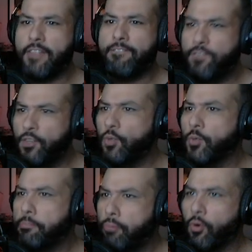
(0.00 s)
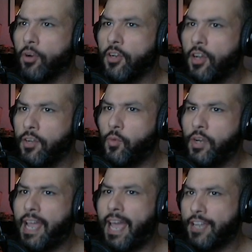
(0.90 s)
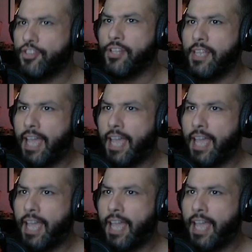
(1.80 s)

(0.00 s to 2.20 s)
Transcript: the full report on what actually